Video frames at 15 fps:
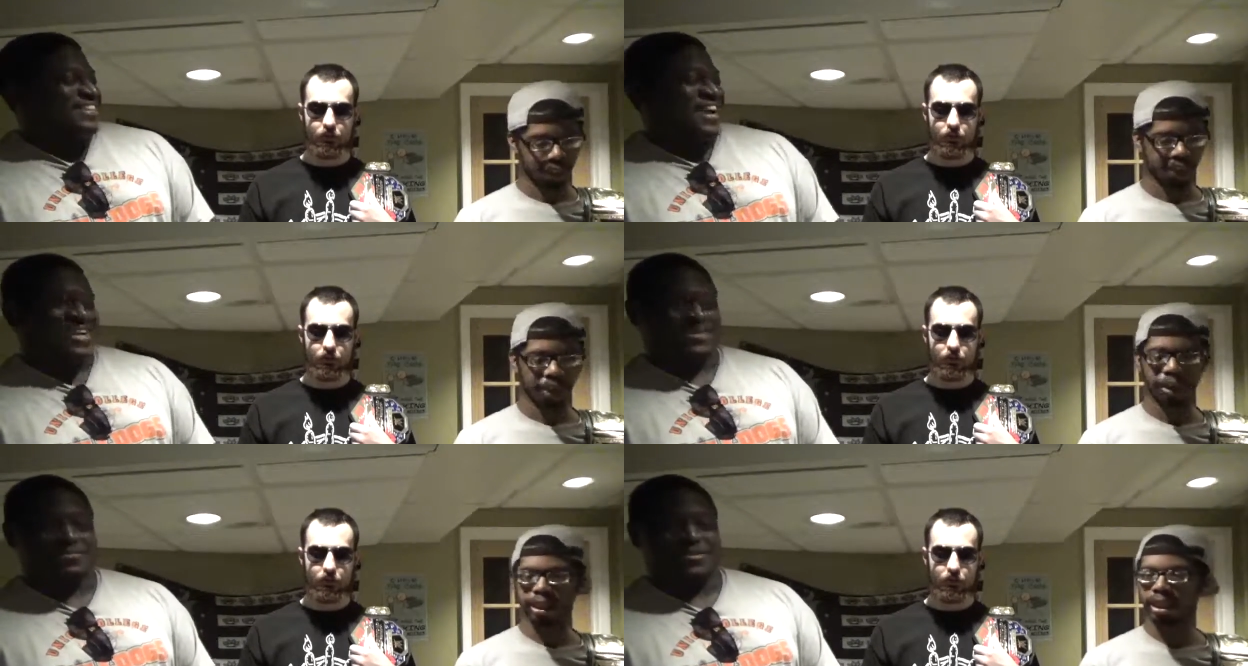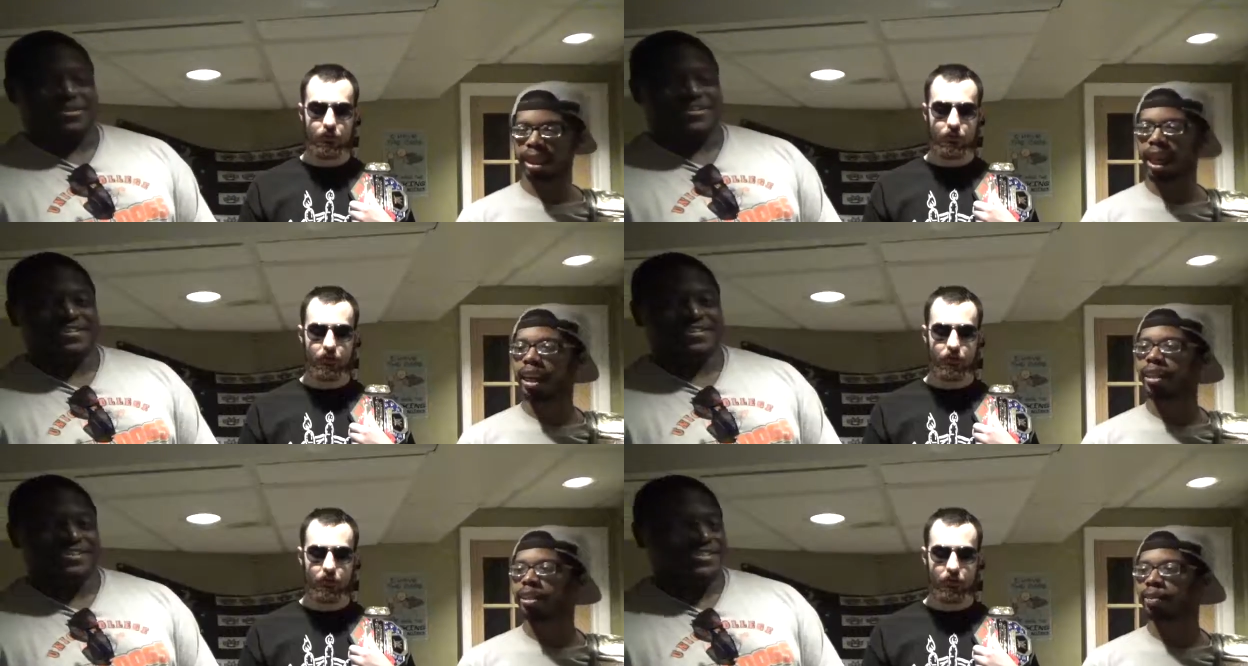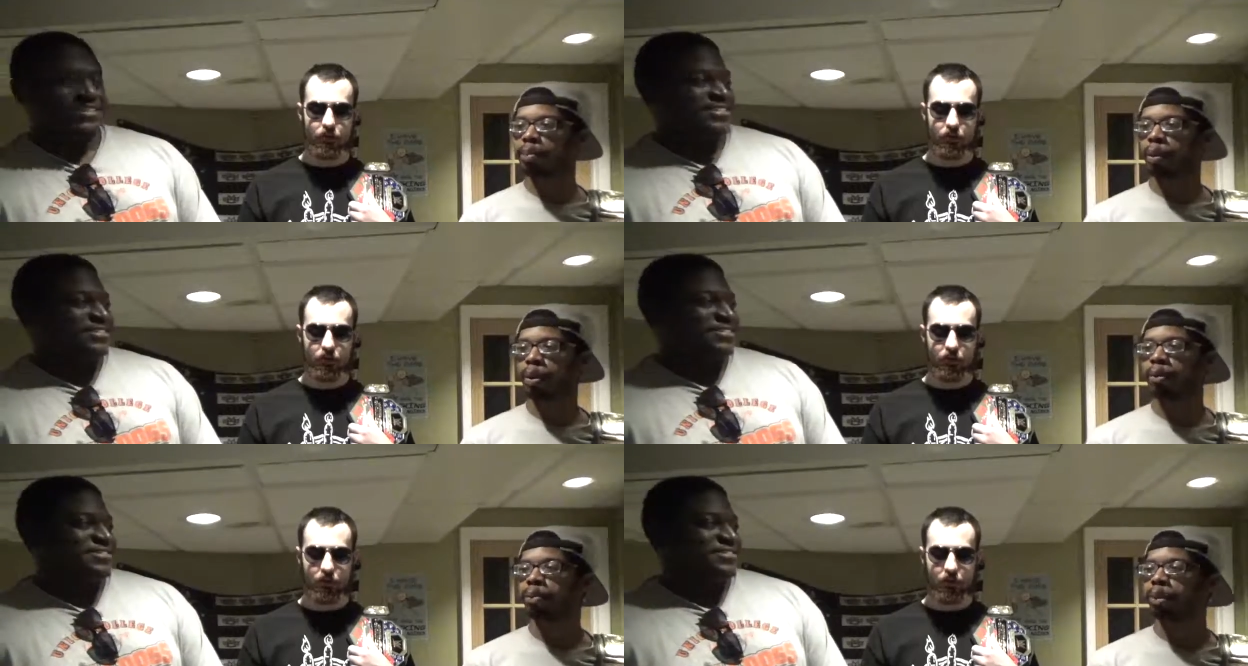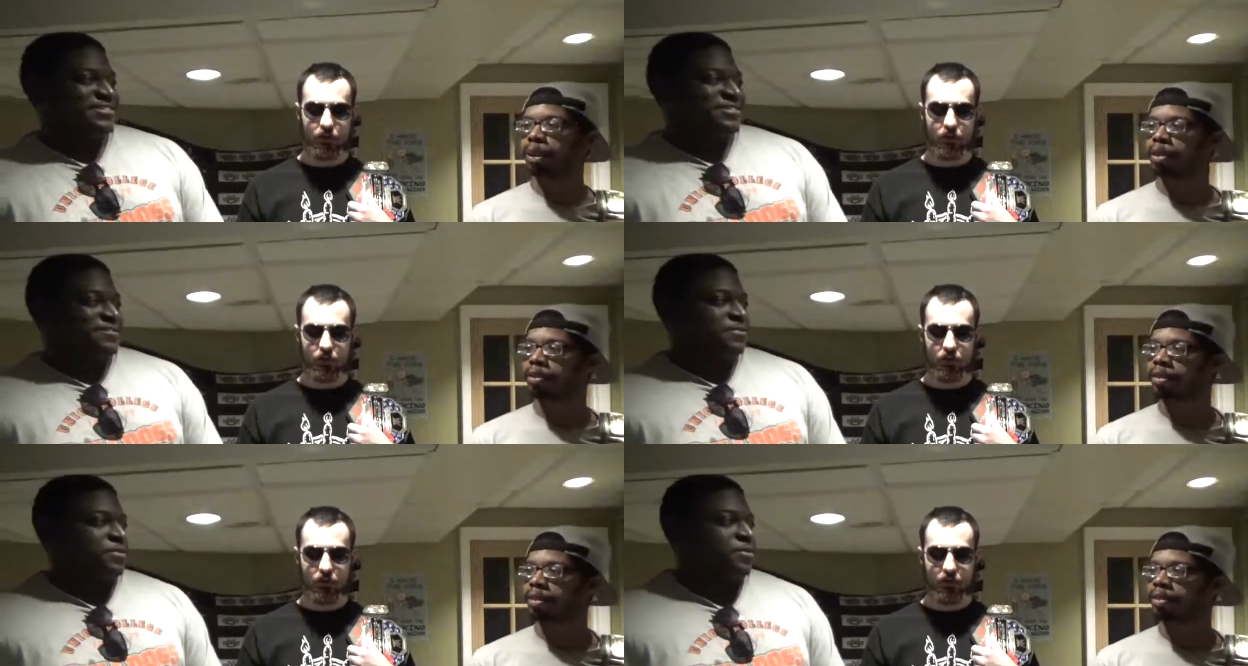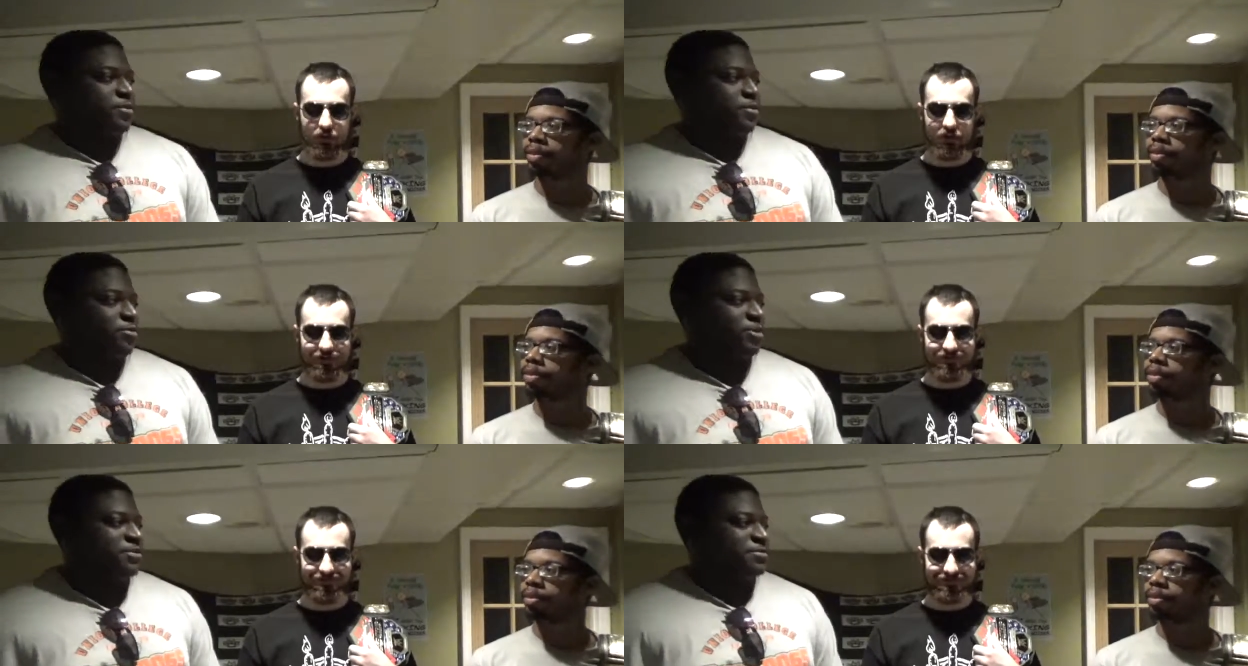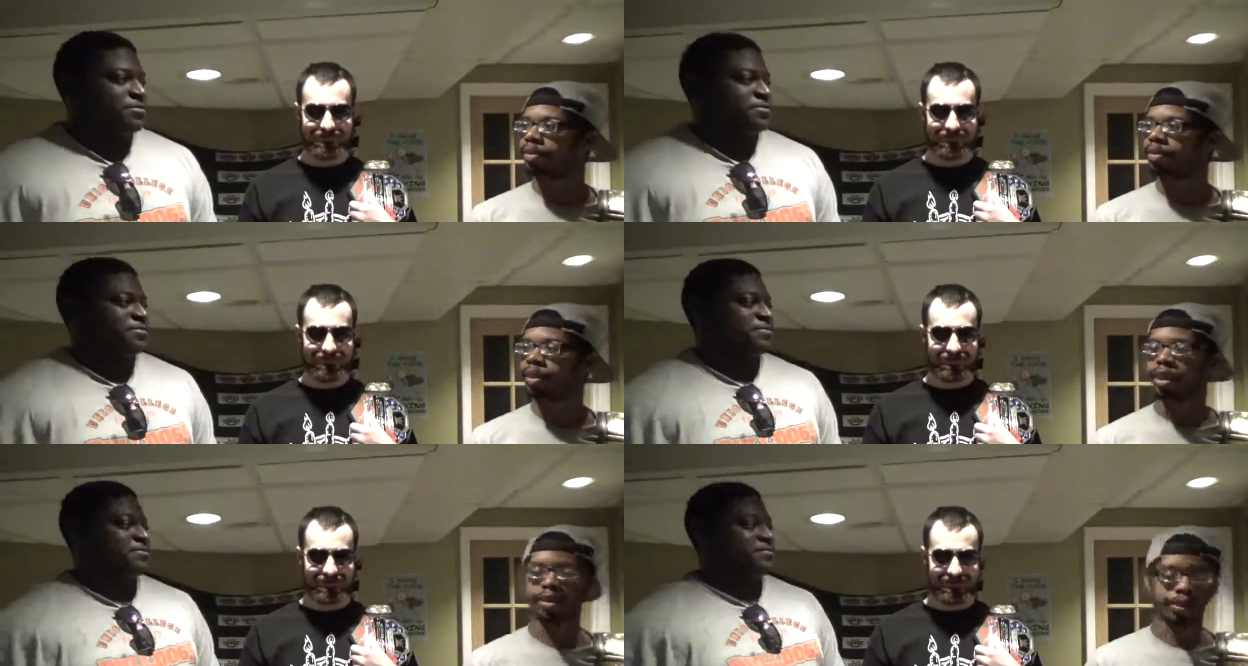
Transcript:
Speaker 1: nah, or Giant Sperm Belt. What? No,